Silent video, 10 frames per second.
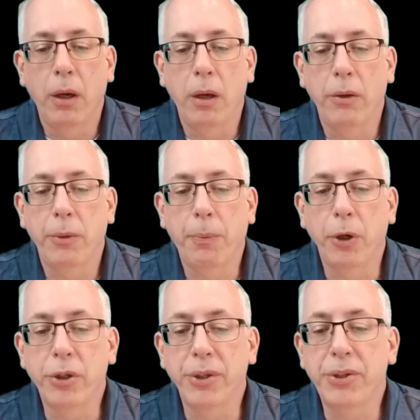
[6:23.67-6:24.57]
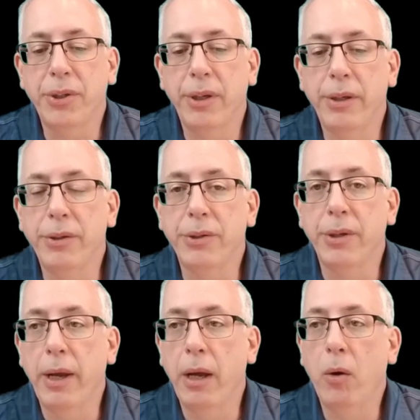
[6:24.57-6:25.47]
Uh, the purchase is
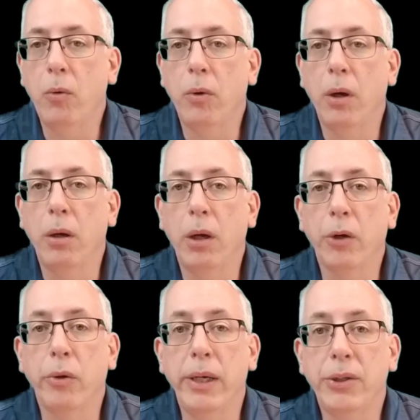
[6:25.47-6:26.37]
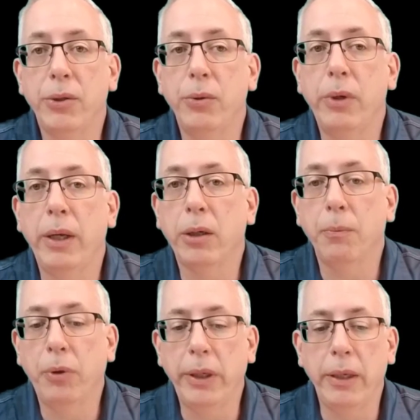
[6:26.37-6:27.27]
now uh, agreed to and
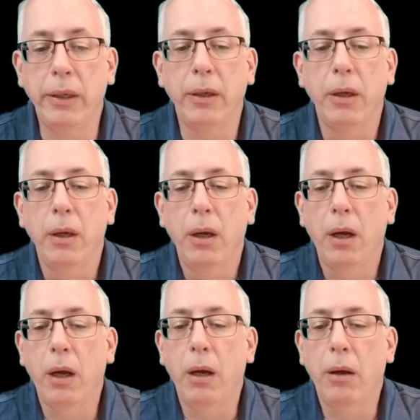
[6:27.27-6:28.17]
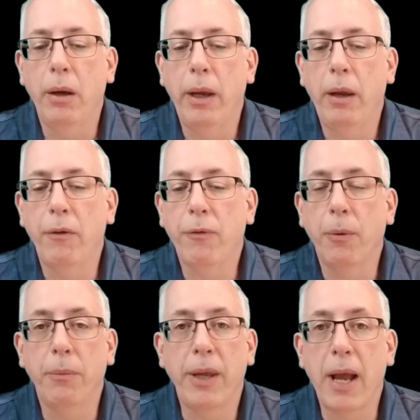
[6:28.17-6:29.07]
completed uh, eh,
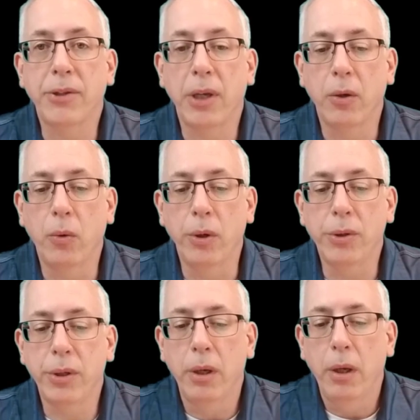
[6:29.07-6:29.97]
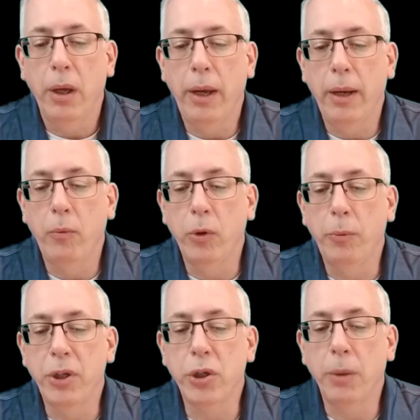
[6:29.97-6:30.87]
from the asset owners, and we'll
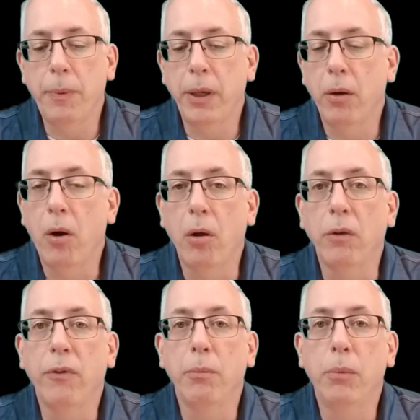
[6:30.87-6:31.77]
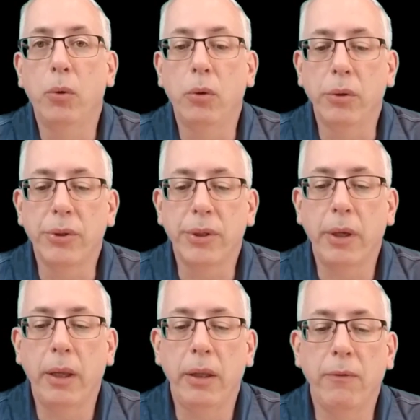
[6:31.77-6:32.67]
be shipping all of the
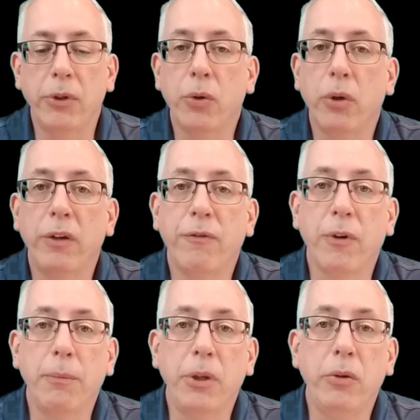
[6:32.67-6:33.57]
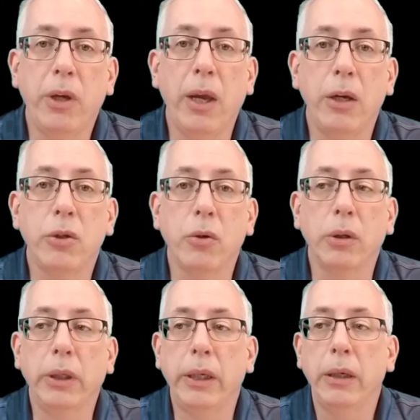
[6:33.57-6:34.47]
molds and the inventory from the UK
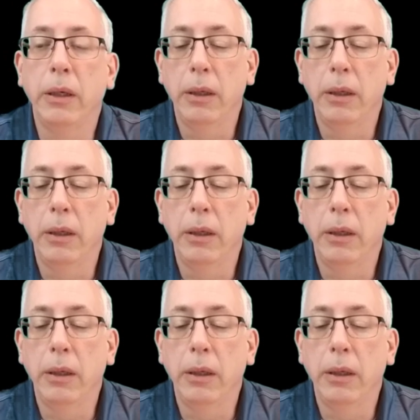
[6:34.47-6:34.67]
shortly.